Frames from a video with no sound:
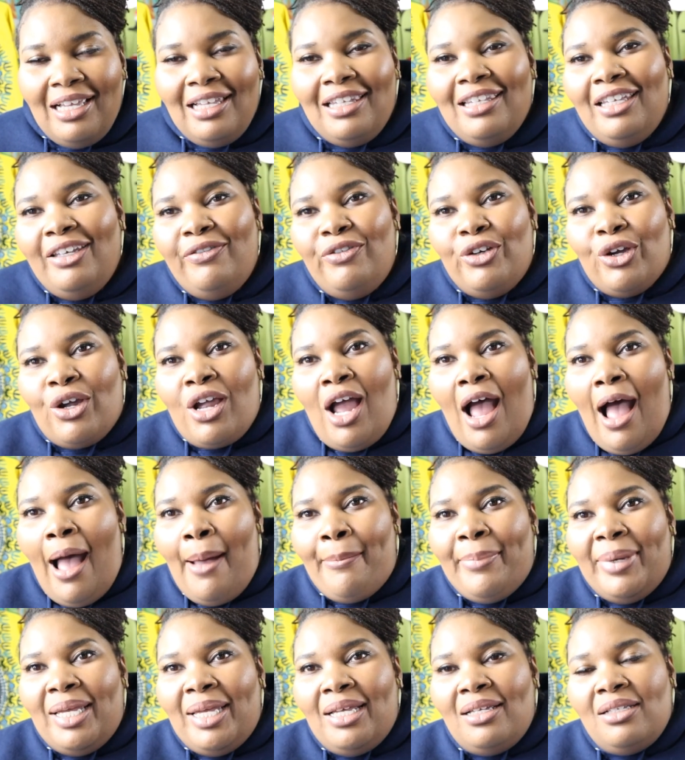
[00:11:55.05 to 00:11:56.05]
Leave your
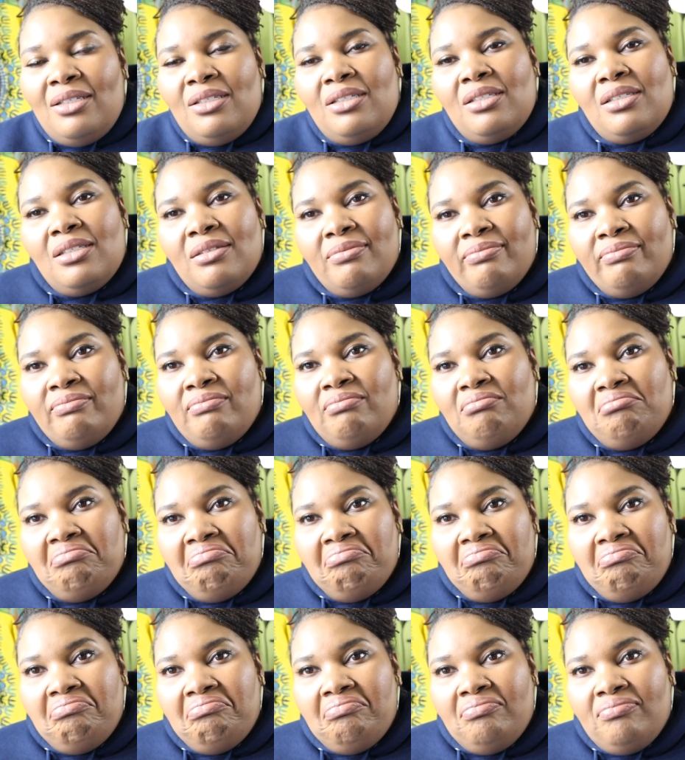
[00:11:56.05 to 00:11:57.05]
comments.
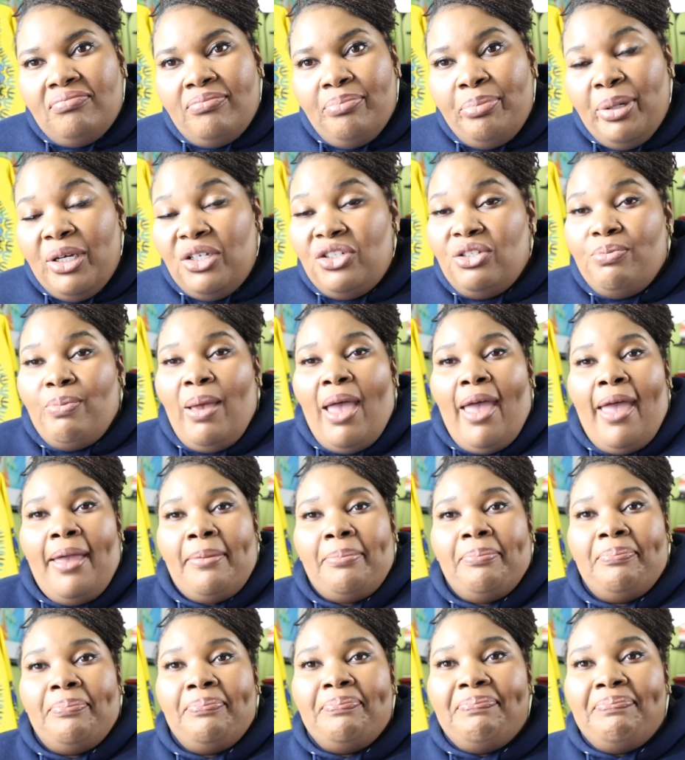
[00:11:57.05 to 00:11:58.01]
Pushback?